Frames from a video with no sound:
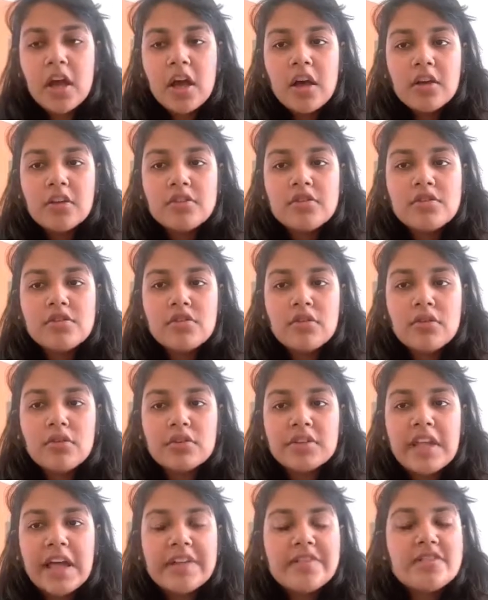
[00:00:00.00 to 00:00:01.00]
So
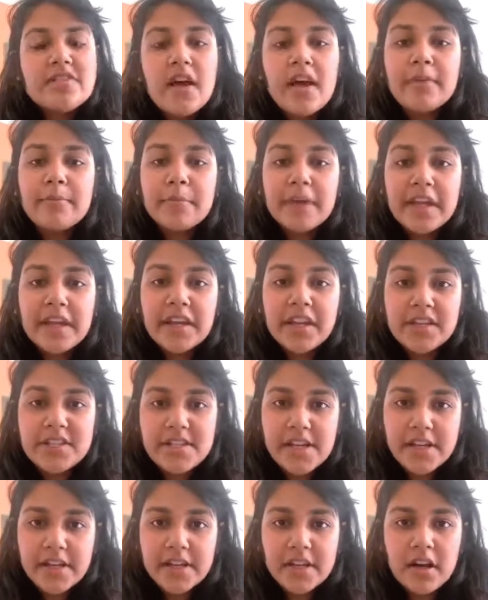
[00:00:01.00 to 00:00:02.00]
that's our main
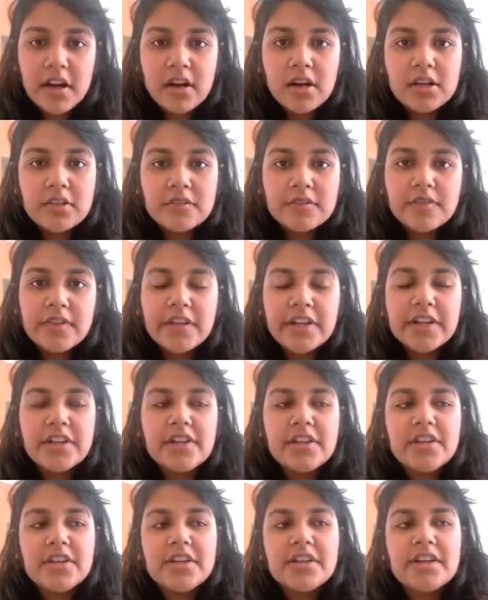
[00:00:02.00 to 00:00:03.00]
agenda of linear
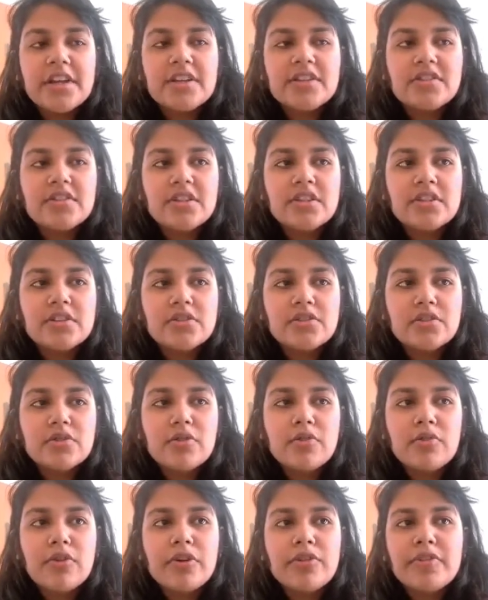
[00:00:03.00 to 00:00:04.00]
regression. So
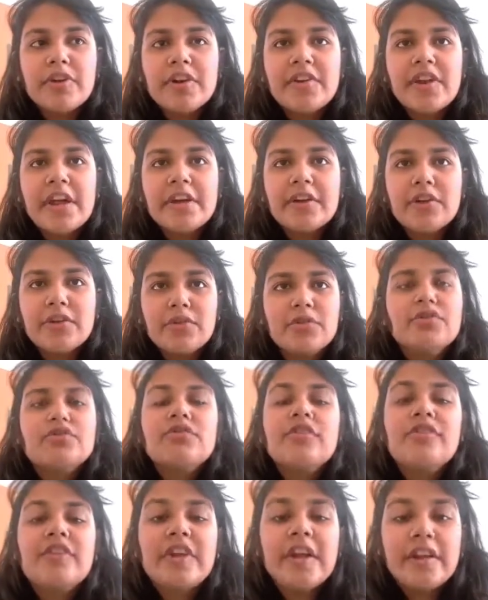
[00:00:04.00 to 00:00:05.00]
what we are trying to do is we
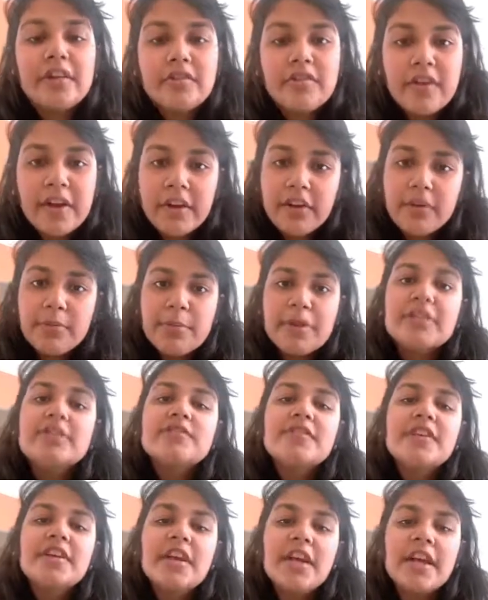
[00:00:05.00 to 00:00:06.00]
are trying to find a best
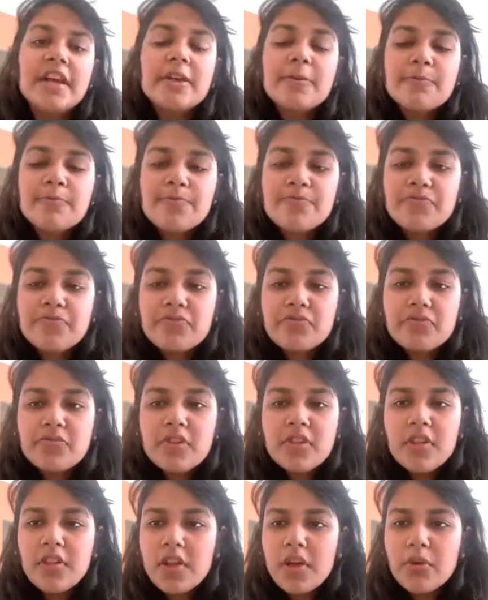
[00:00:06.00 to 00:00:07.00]
fit line
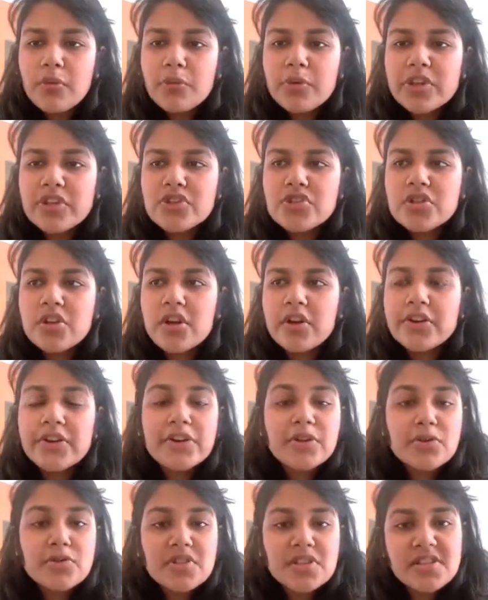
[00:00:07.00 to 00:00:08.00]
which
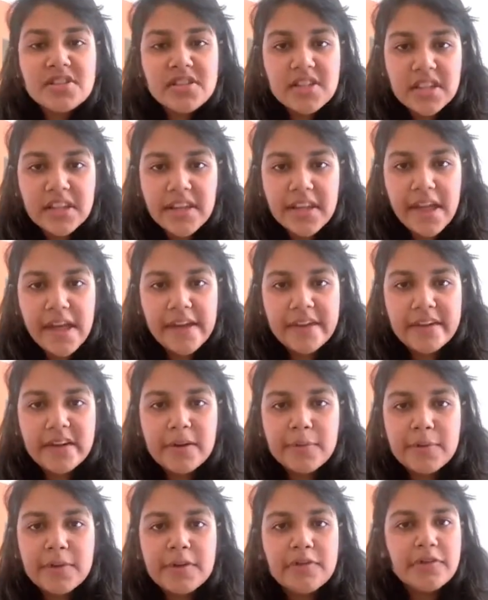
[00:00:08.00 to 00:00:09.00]
reduces the error
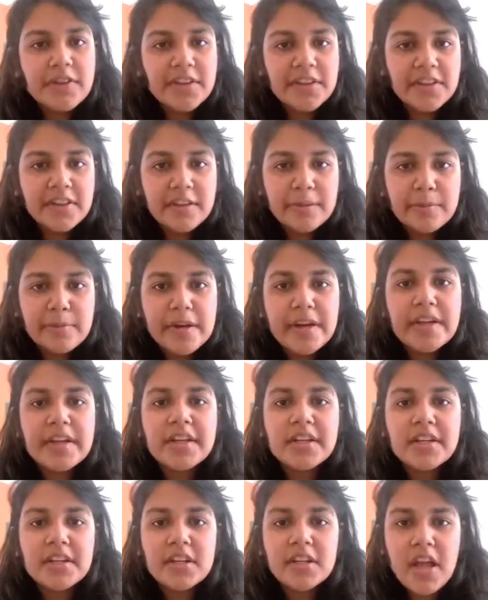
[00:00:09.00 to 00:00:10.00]
between the
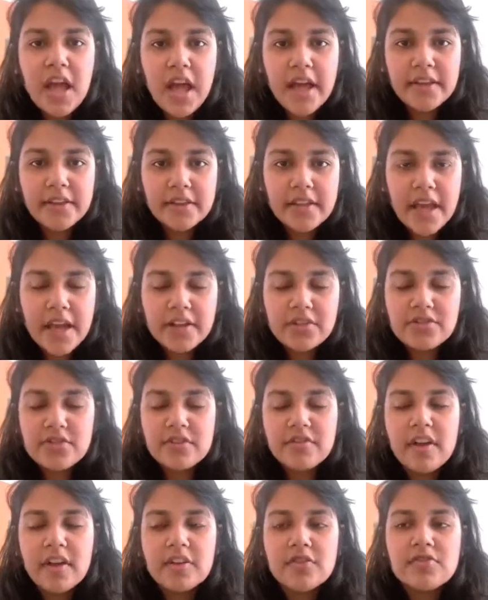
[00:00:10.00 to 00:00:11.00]
predicted and the actual
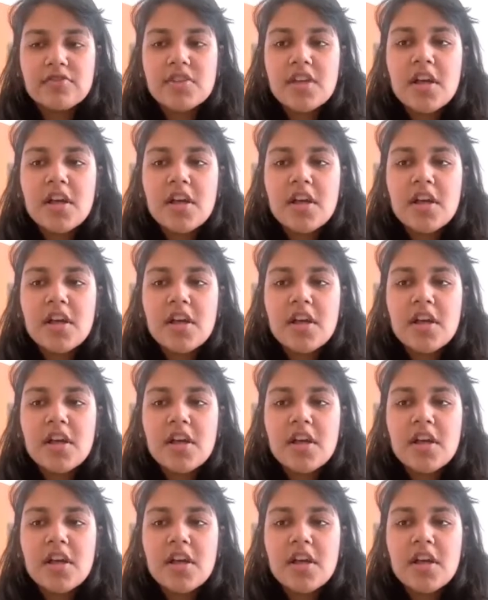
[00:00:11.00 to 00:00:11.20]
values.